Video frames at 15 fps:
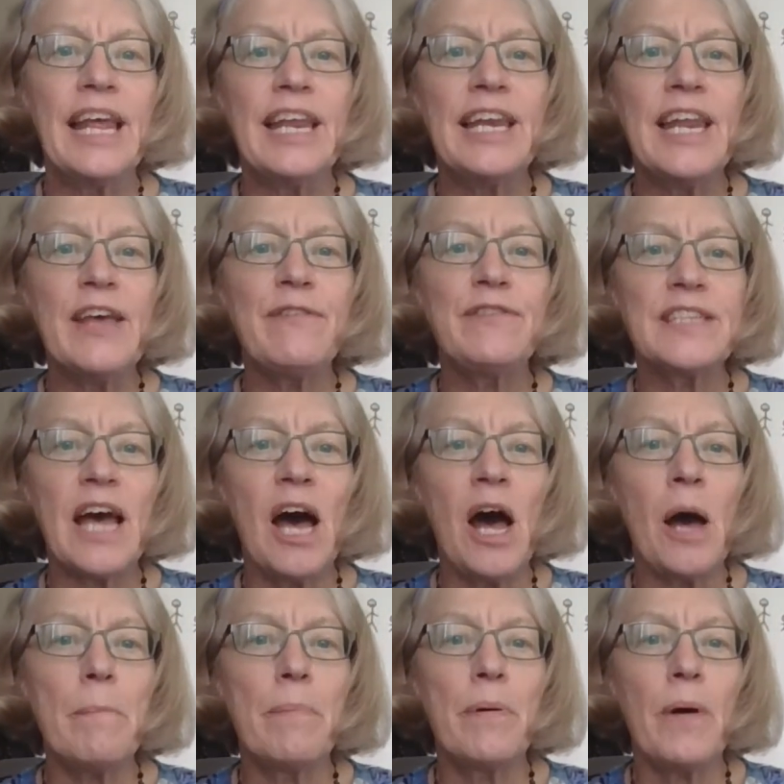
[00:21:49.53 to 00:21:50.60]
lift
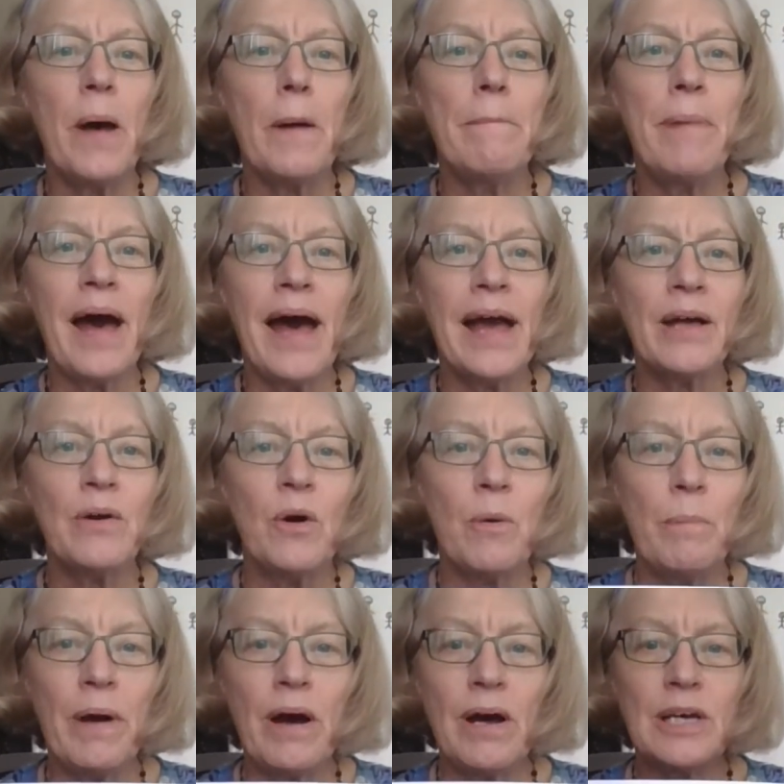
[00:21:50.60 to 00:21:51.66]
up a bag or
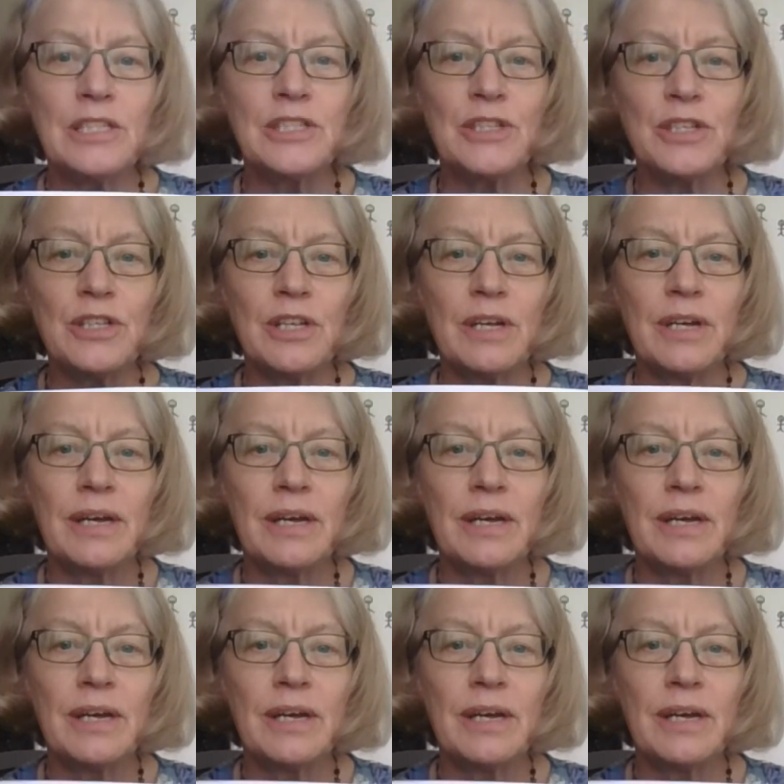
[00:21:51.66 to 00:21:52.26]
parcel,